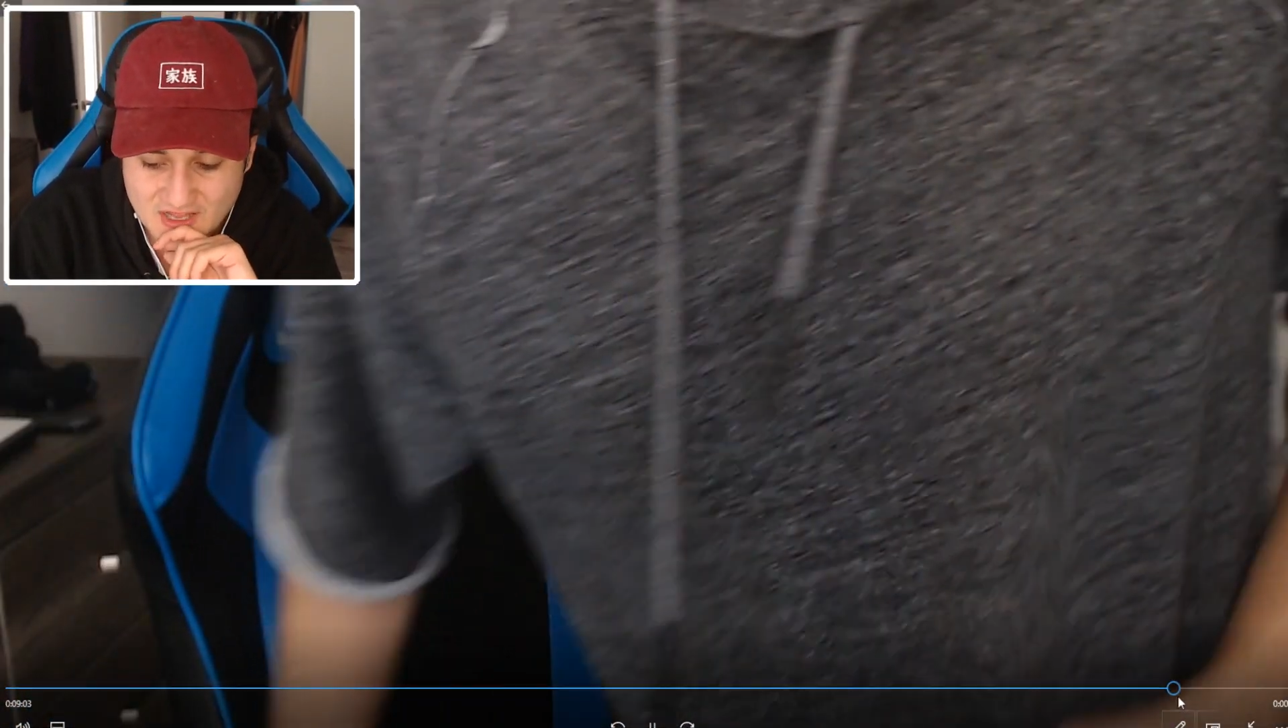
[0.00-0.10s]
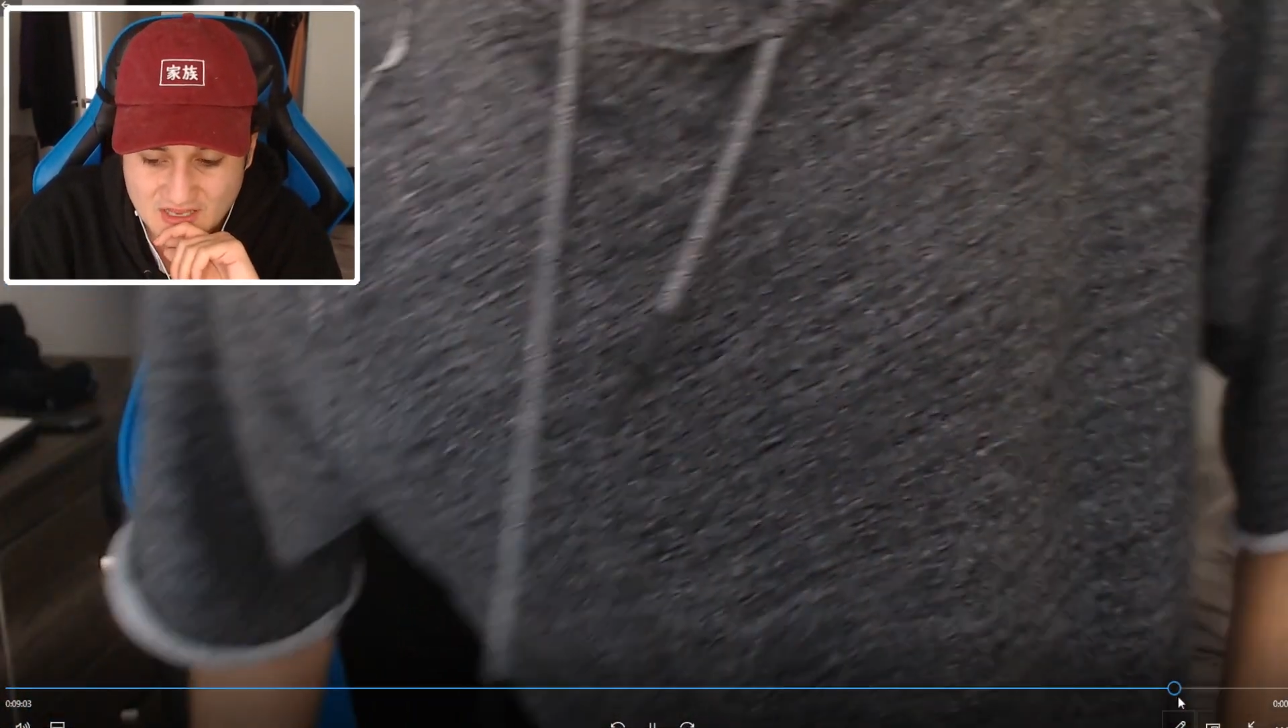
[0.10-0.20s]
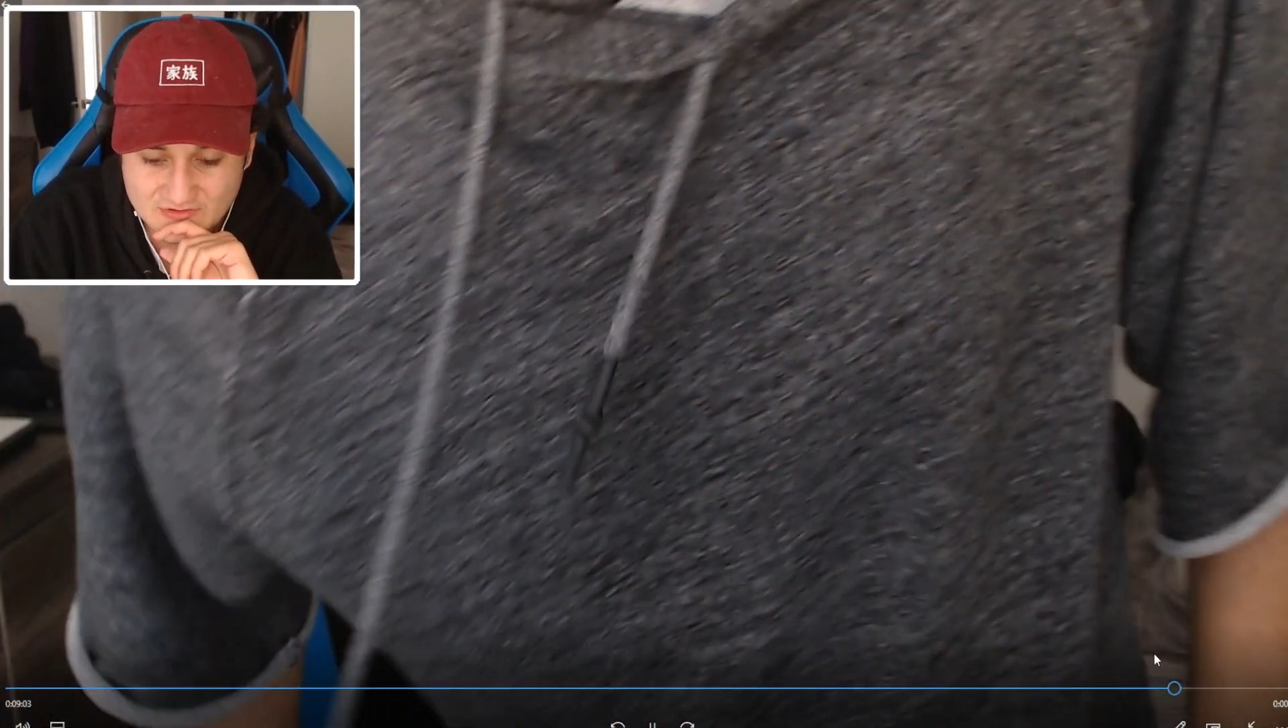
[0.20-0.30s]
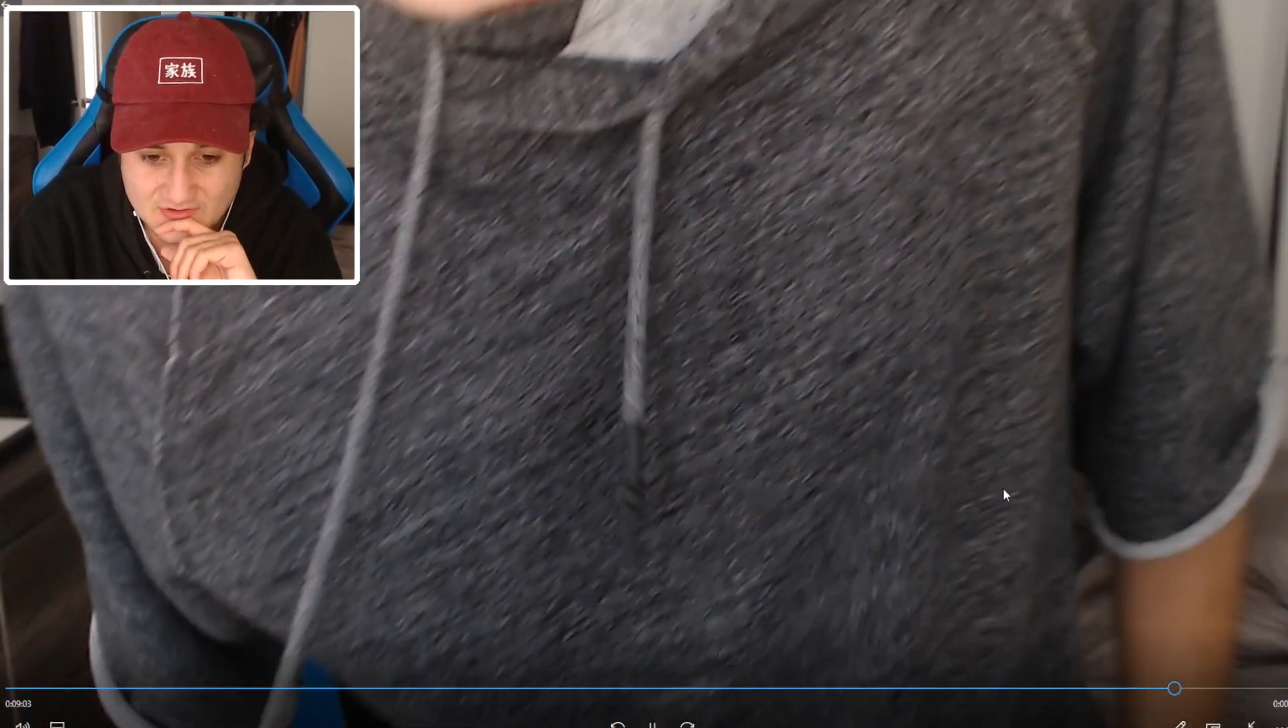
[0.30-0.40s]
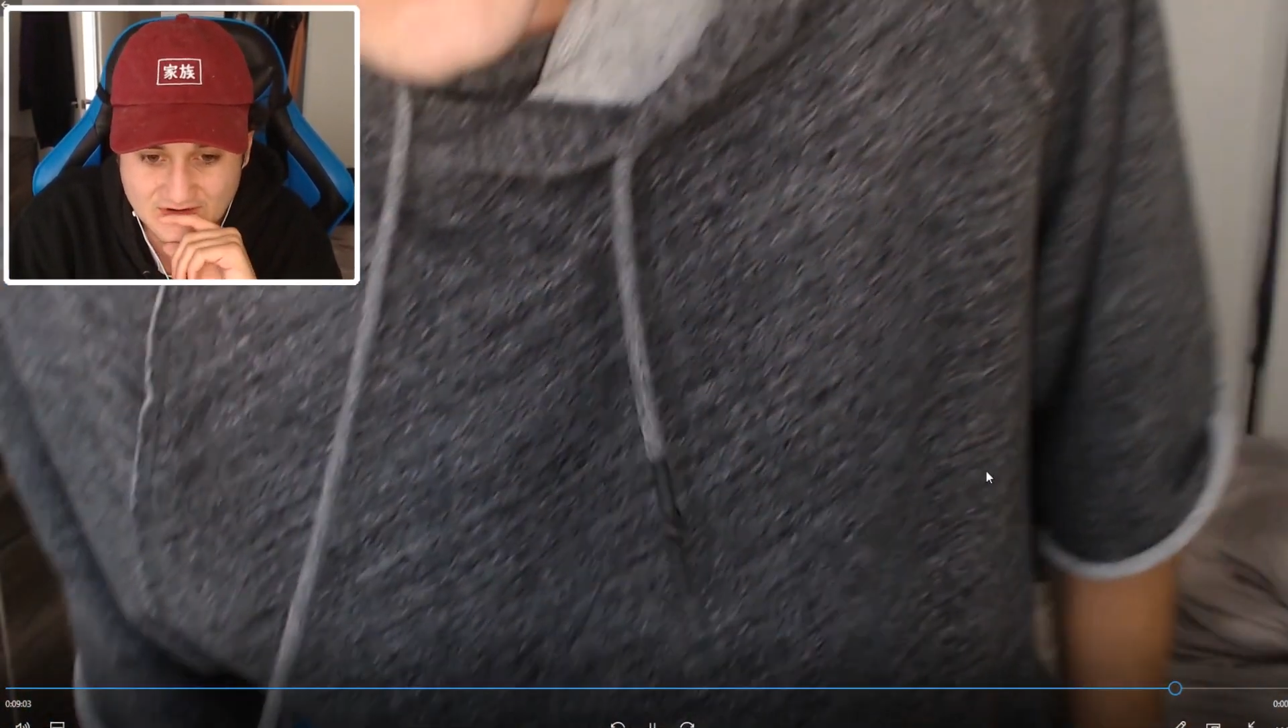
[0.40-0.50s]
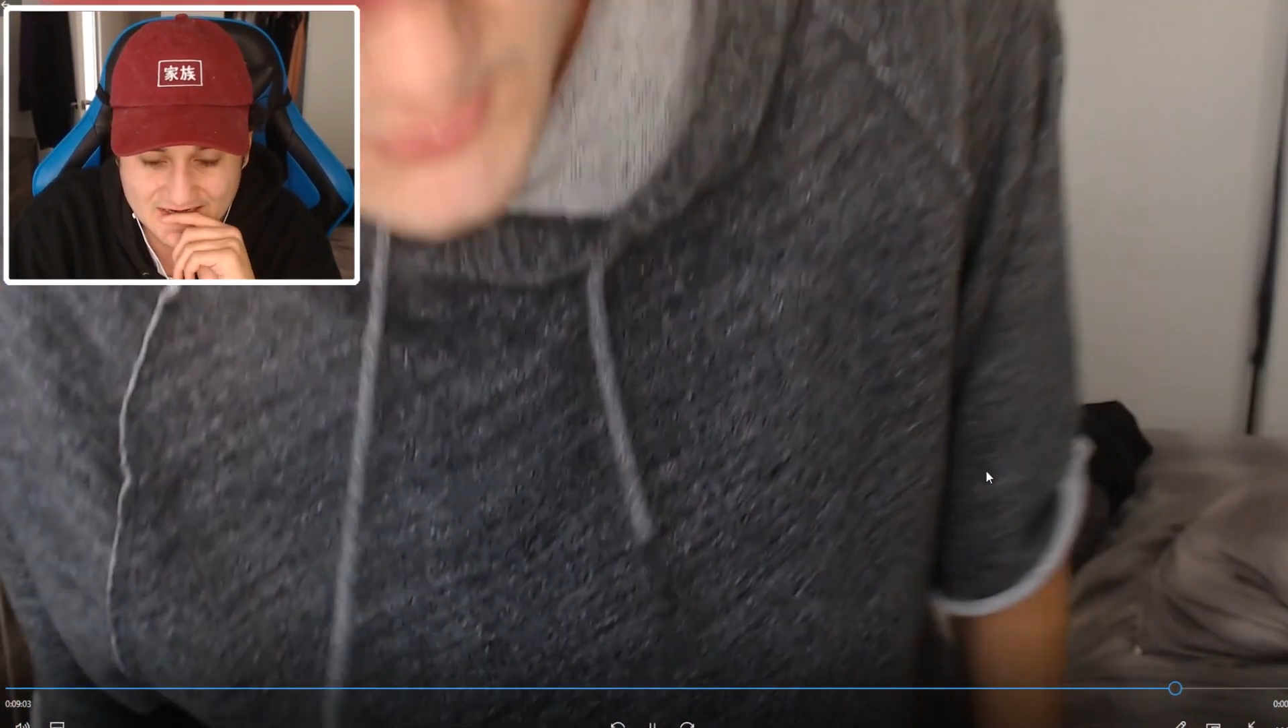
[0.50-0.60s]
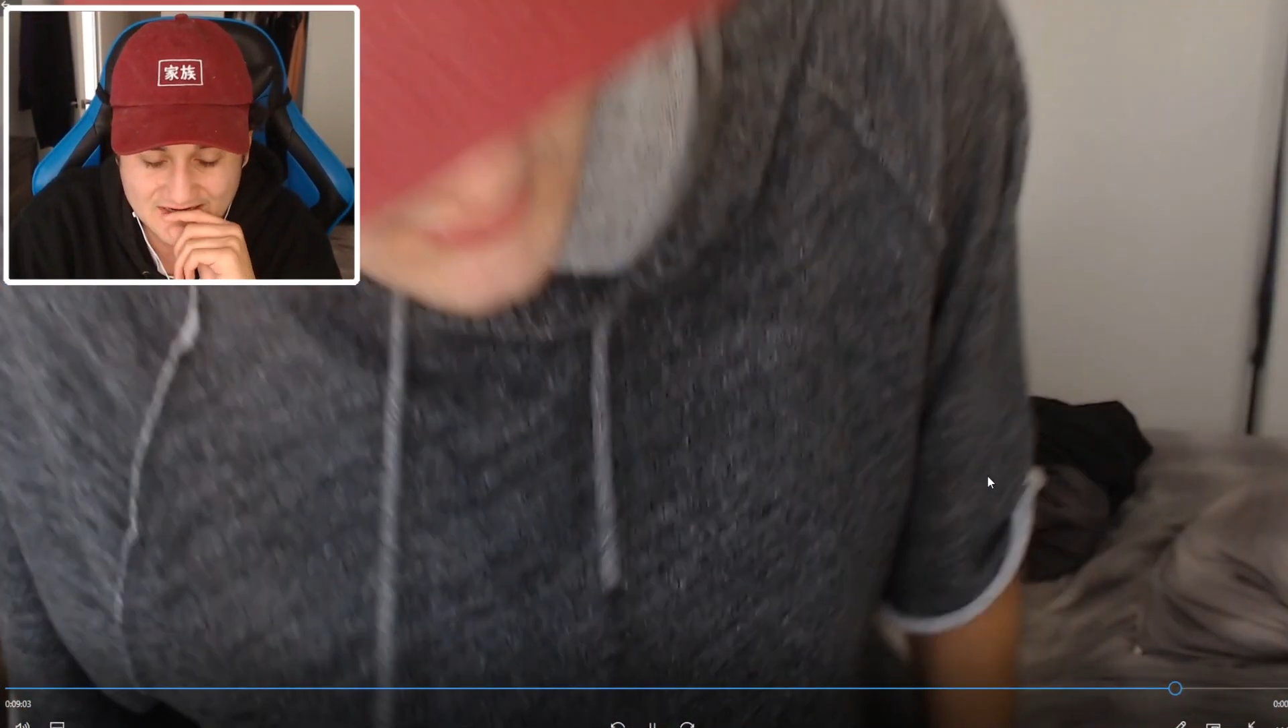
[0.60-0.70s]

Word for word: angry right